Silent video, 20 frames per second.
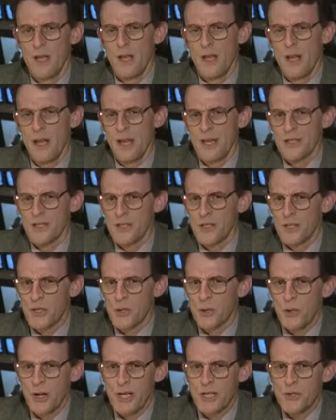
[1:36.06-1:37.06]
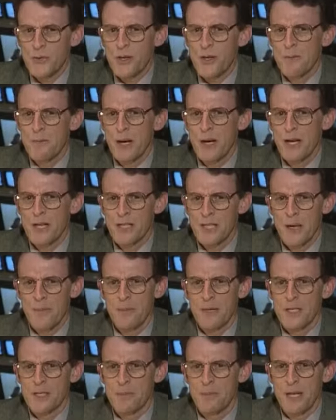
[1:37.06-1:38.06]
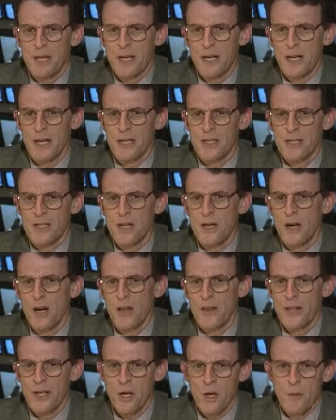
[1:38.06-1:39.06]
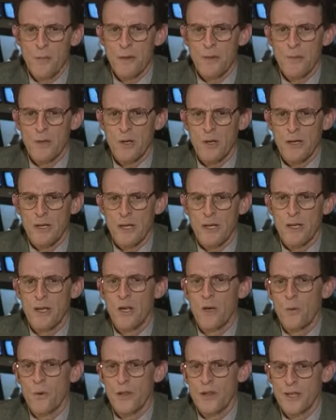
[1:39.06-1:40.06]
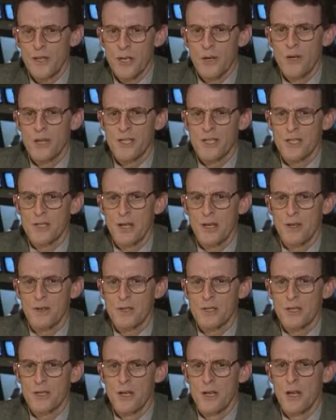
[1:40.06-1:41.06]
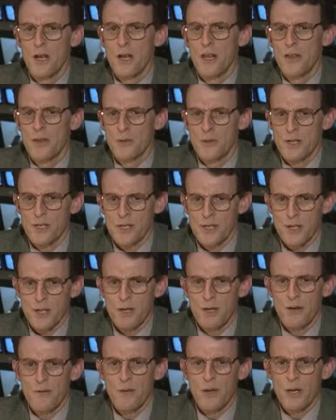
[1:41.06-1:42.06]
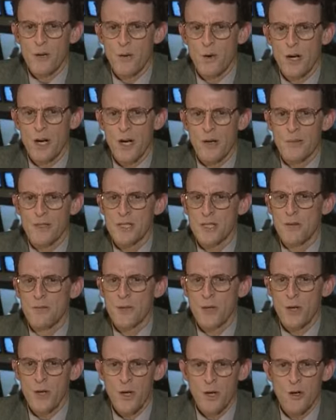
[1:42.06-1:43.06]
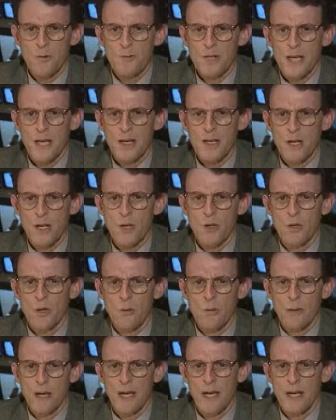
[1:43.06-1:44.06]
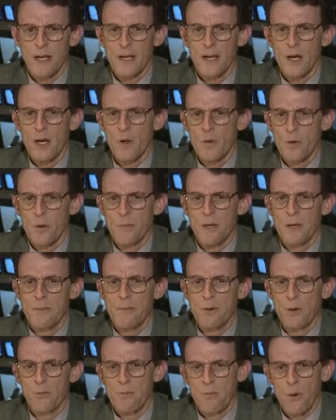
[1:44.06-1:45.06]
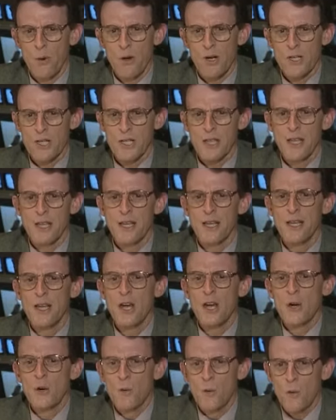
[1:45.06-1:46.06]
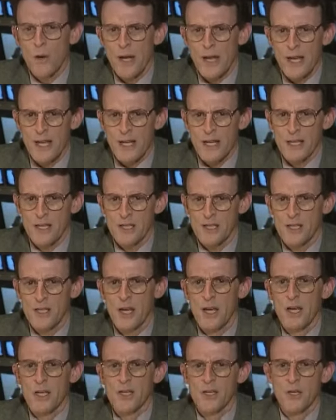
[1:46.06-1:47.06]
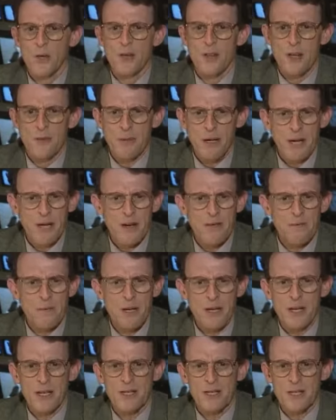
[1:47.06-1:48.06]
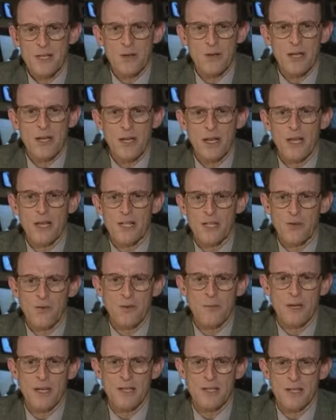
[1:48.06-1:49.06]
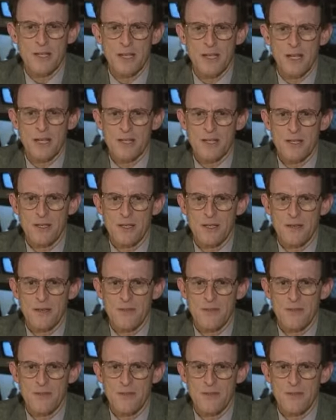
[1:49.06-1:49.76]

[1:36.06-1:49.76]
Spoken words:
As the Treasury buys up its bonds on the open market with U.S. notes, the reserve requirements of your hometown local bank will be proportionally raised, so the amount of money in circulation remains constant.